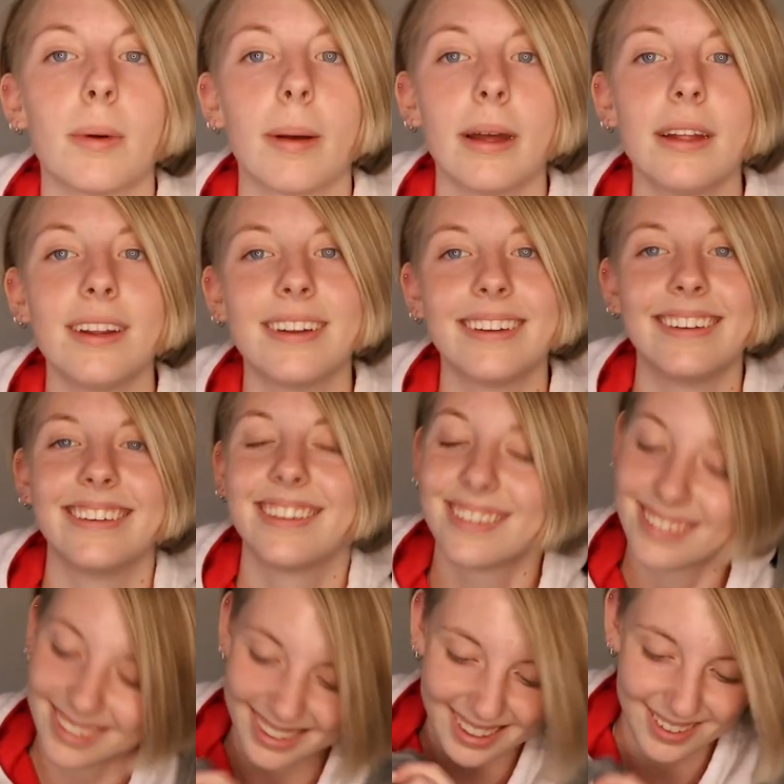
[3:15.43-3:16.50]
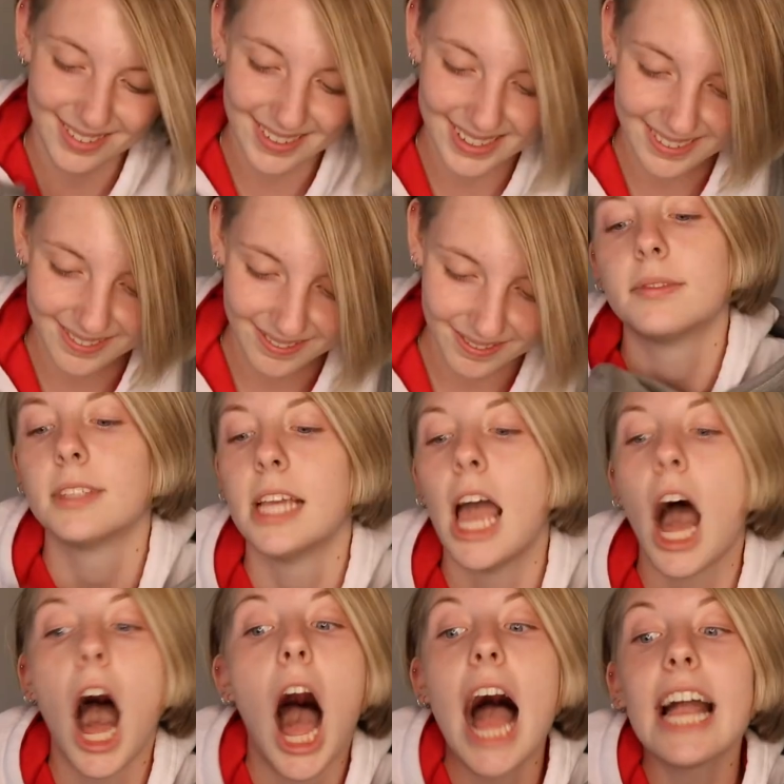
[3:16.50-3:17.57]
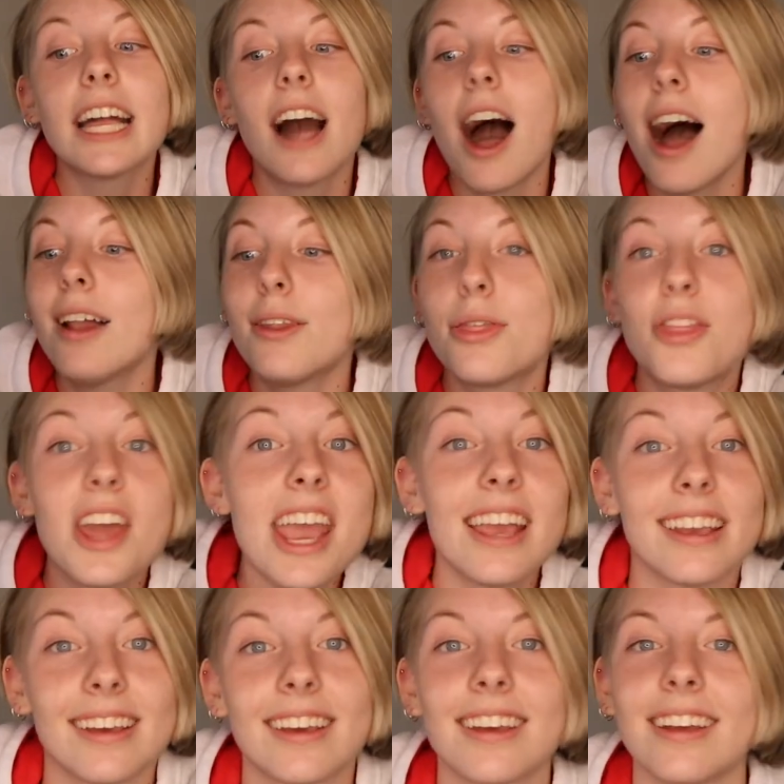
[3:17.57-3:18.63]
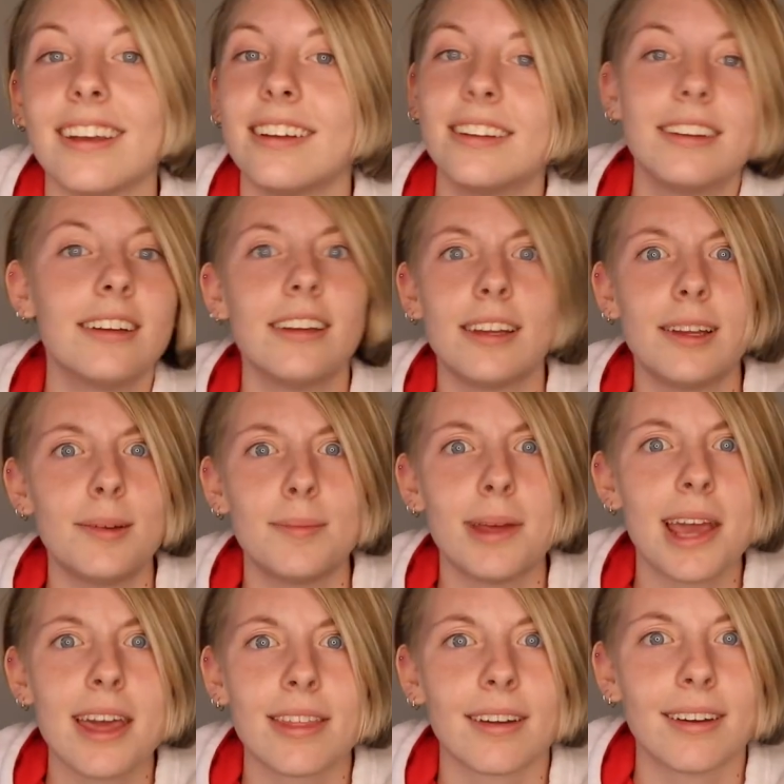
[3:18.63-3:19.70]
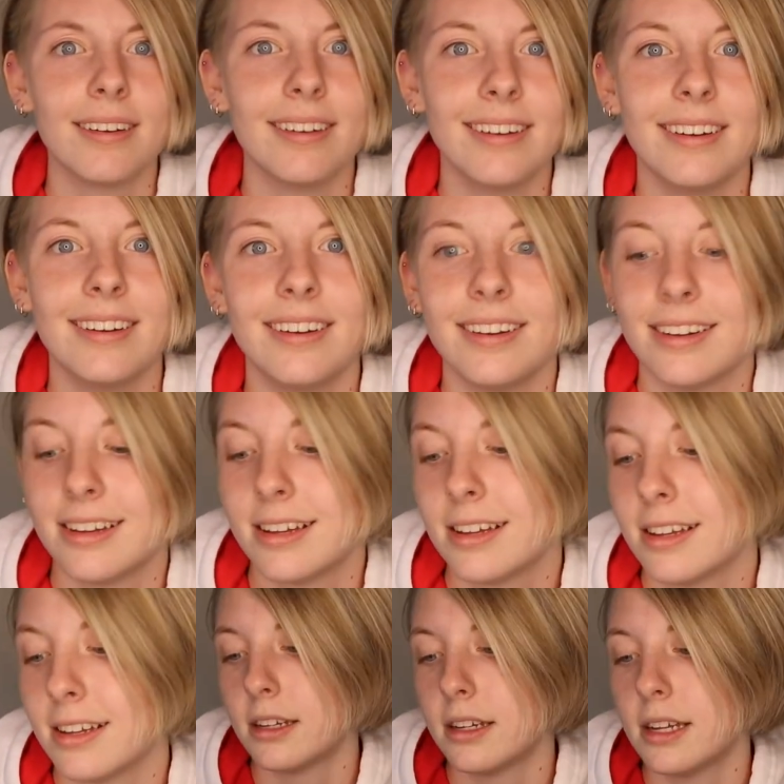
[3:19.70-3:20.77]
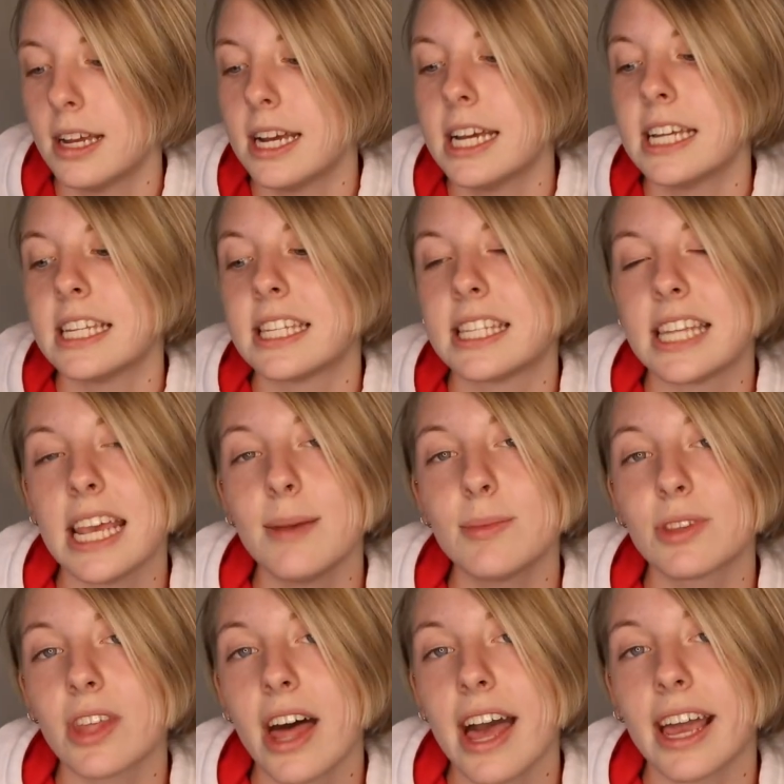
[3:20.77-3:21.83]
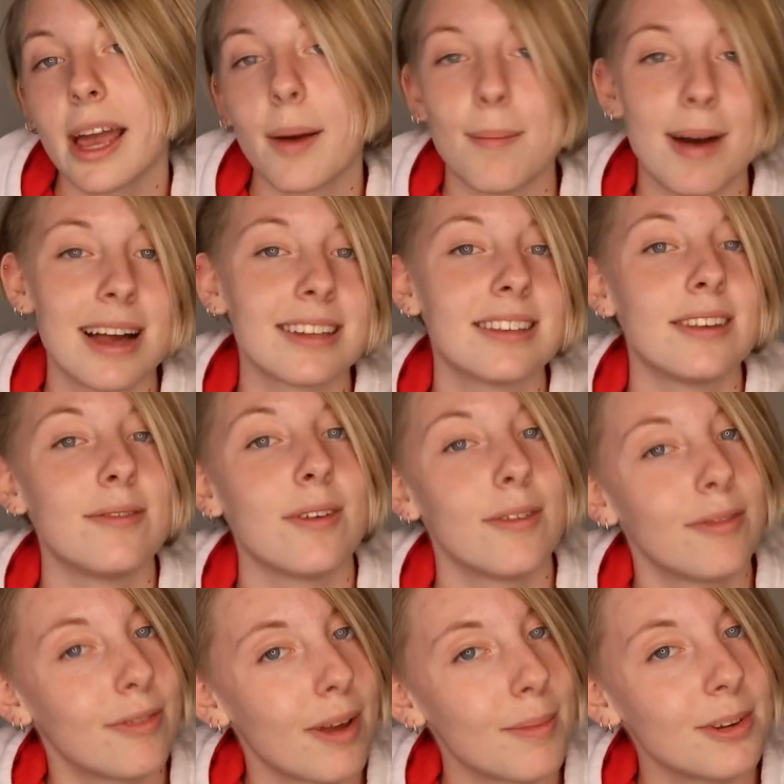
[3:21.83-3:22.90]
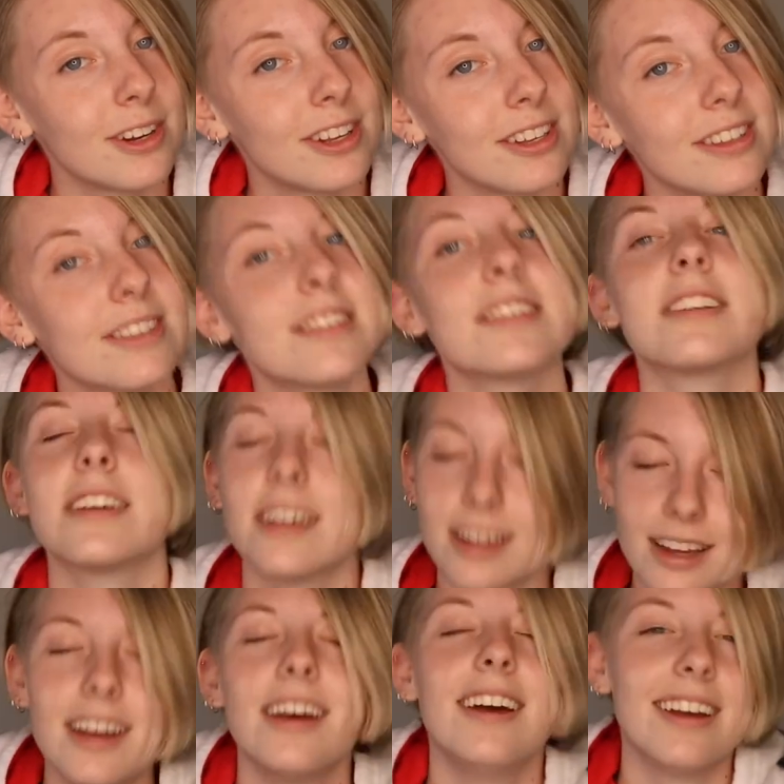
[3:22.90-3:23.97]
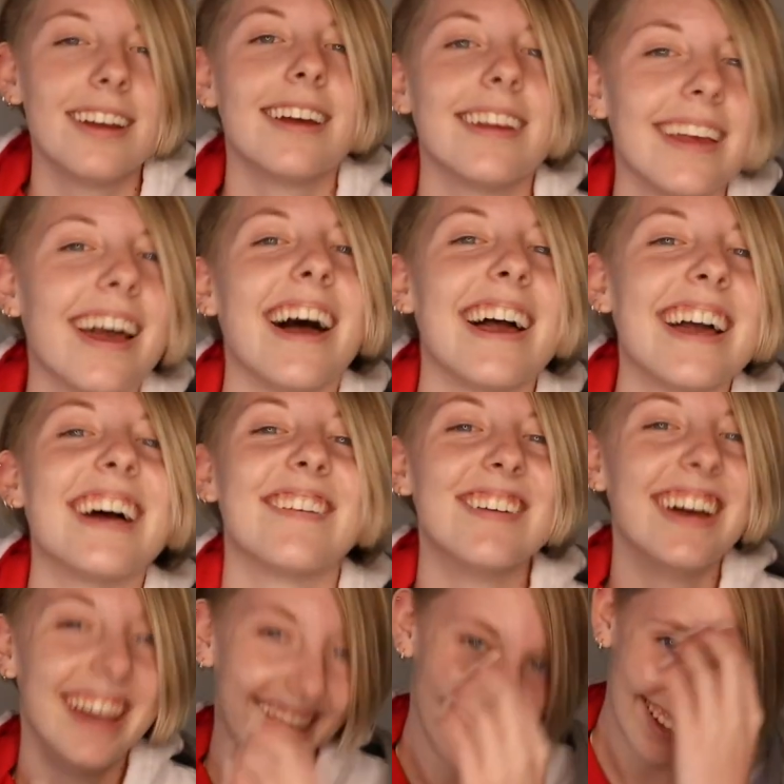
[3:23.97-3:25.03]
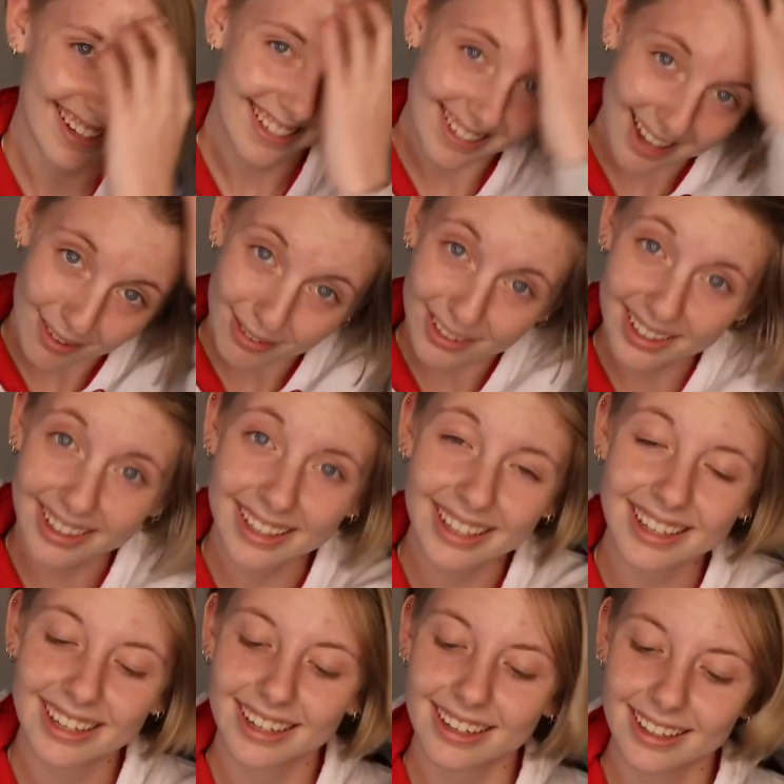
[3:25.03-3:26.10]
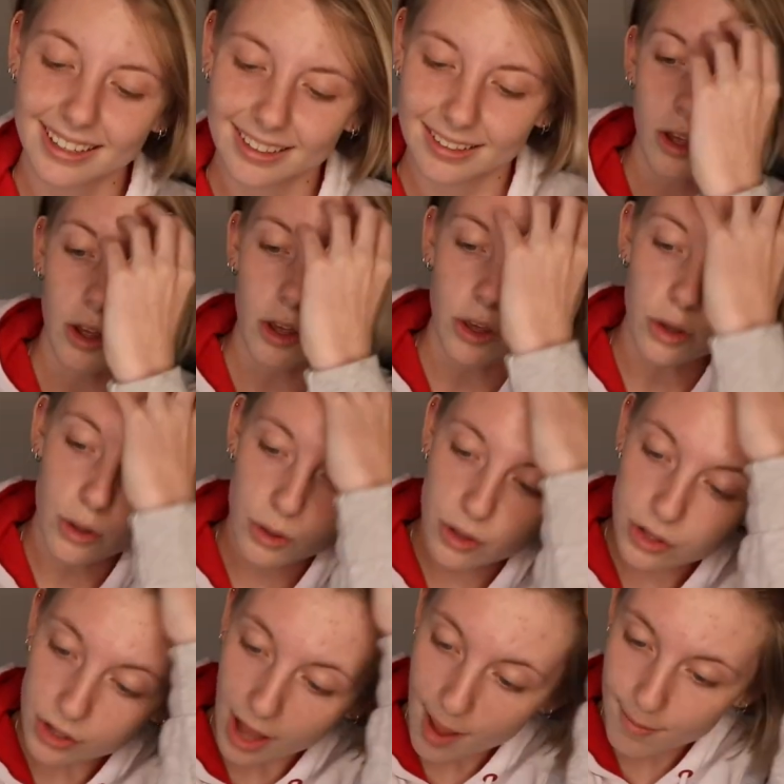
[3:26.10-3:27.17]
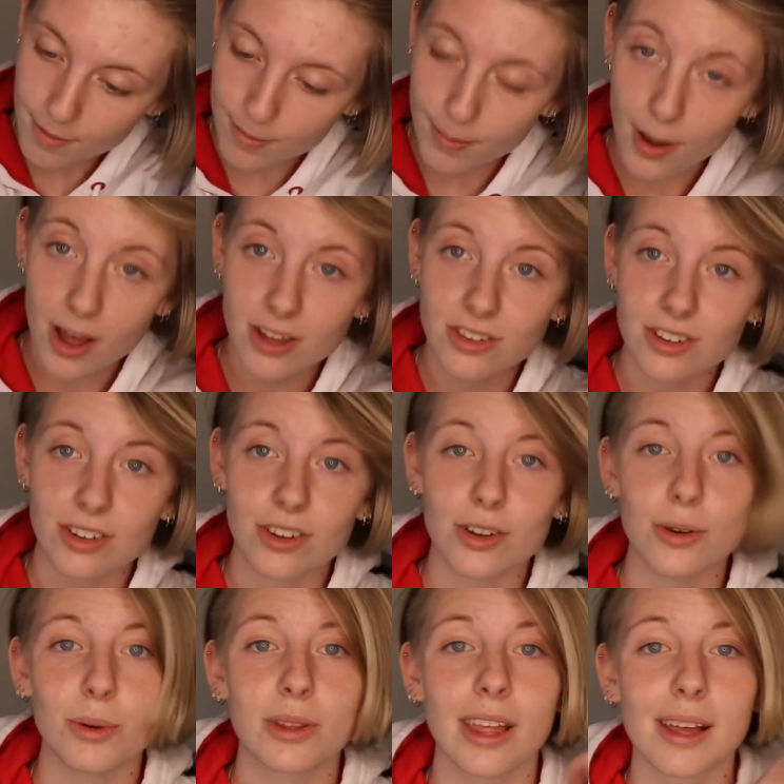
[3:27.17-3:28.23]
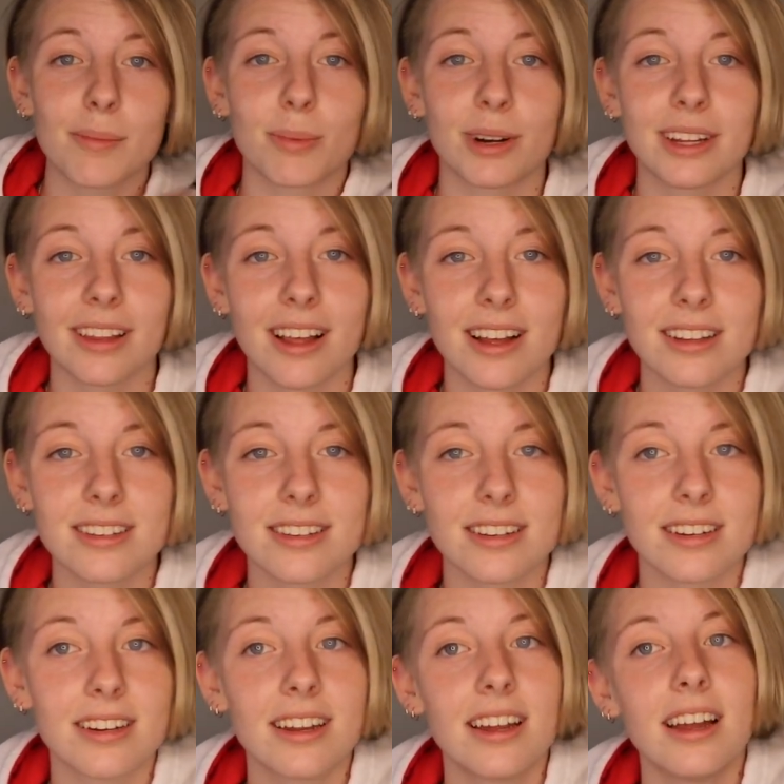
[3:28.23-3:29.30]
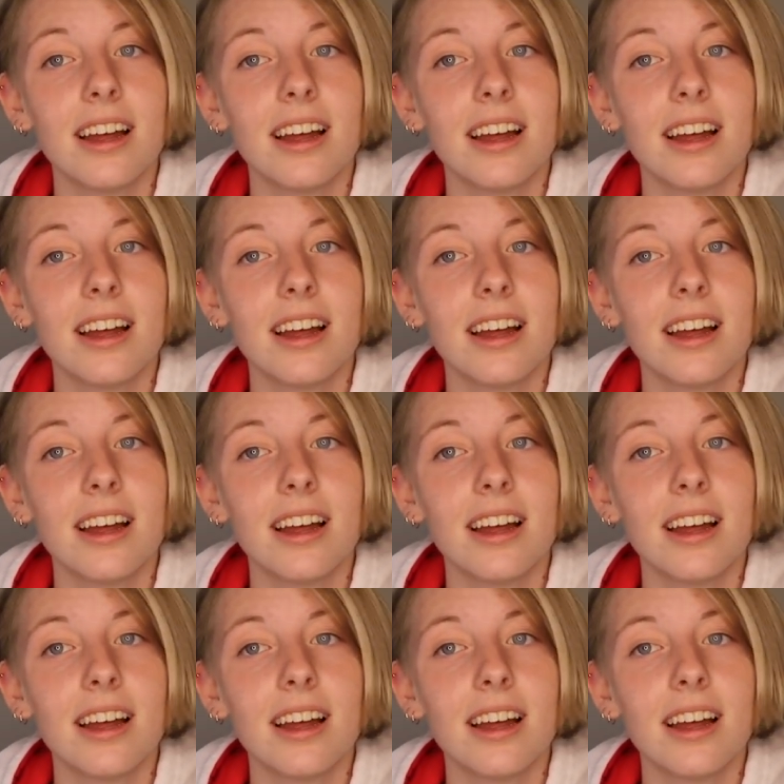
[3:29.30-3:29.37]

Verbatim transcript: my bad. No, that was bad. I can't think! Me either. Seems like a massive feminist. Yeah, I am. Definitely. You're the type of person who would like Brie Larson.